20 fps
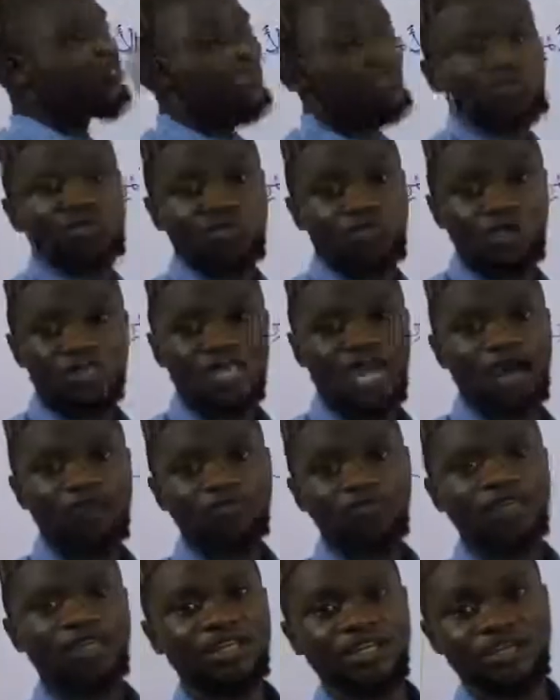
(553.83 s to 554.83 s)
do not have
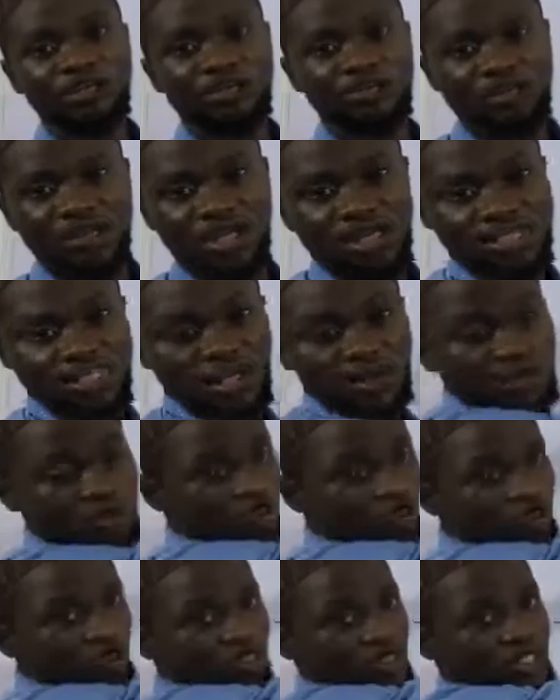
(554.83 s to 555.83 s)
any noun except
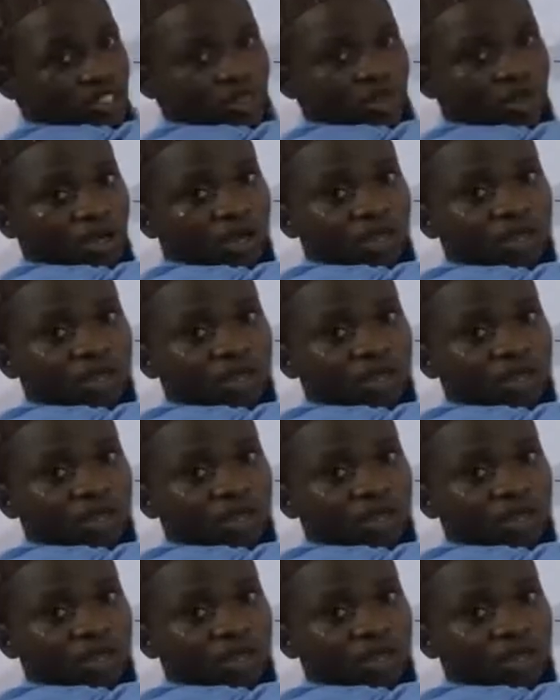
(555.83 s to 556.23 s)
noun in this one.